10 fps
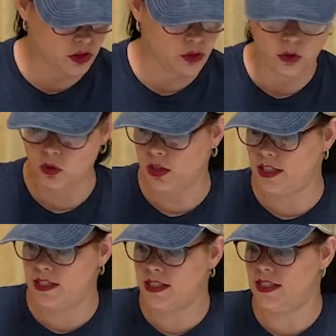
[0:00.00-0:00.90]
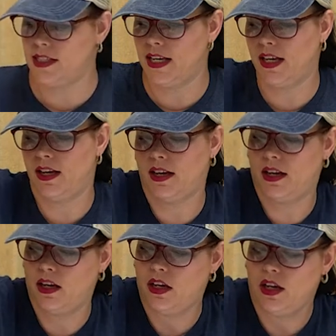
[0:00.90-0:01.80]
you're going to take
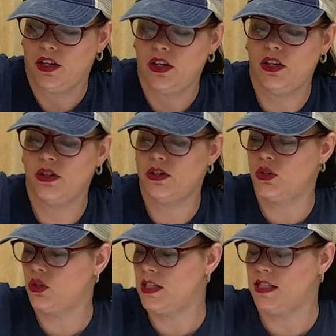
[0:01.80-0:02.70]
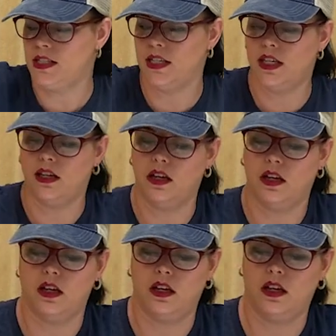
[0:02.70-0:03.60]
your trusty
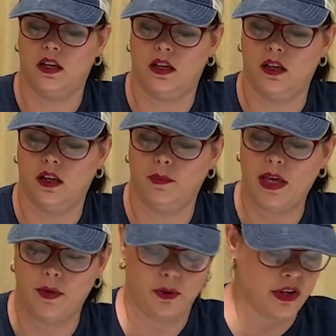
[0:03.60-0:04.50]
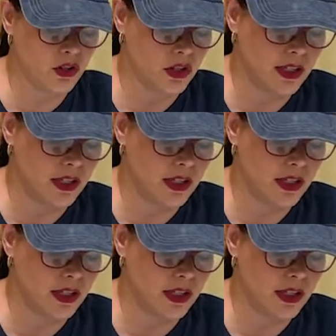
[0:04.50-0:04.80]
paintbrush,